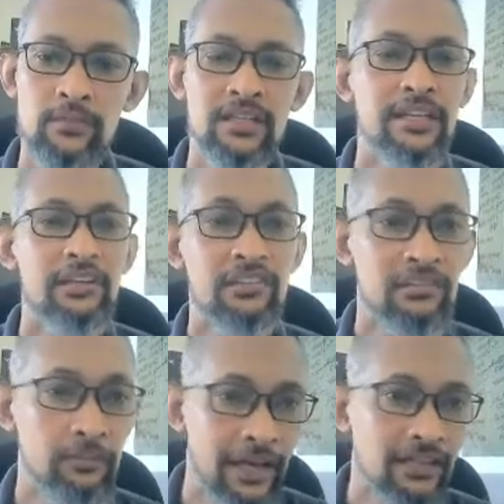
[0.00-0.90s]
It is
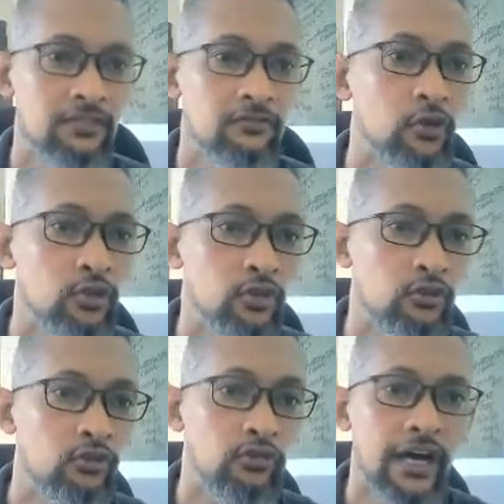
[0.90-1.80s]
better for you to
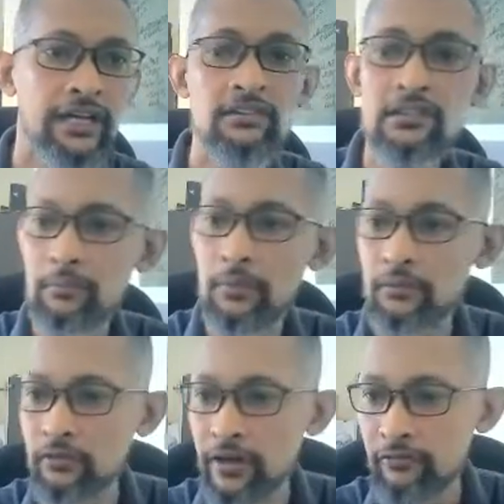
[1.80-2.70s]
find some of
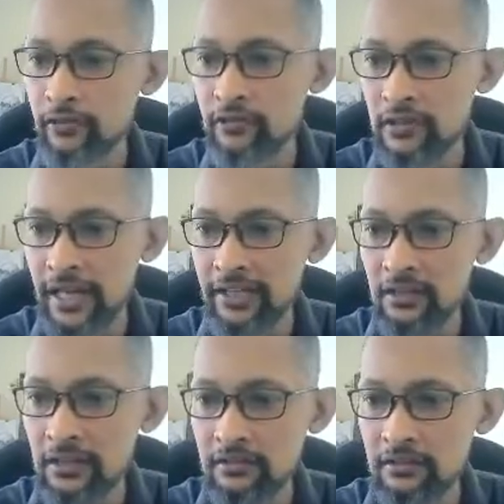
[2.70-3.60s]
the reference like
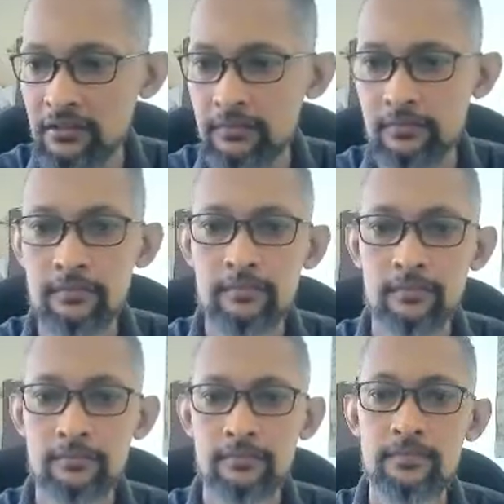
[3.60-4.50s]
this,
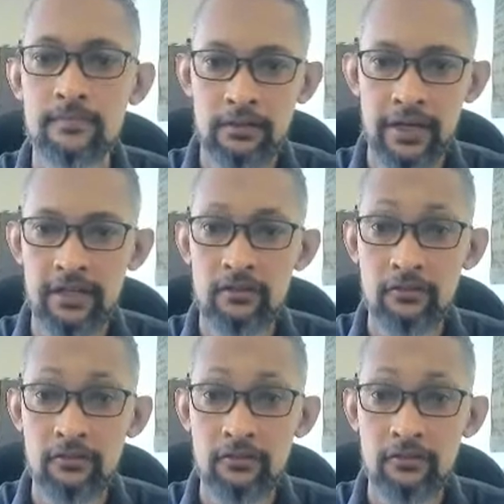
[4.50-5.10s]
right?